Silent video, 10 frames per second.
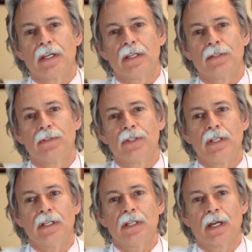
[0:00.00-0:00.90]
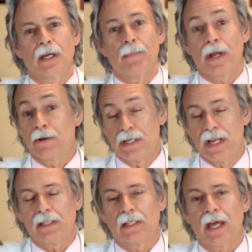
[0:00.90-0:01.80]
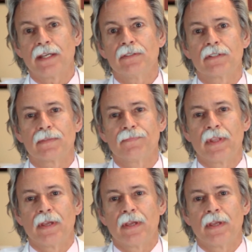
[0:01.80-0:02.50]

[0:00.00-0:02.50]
in the uh, marionette lines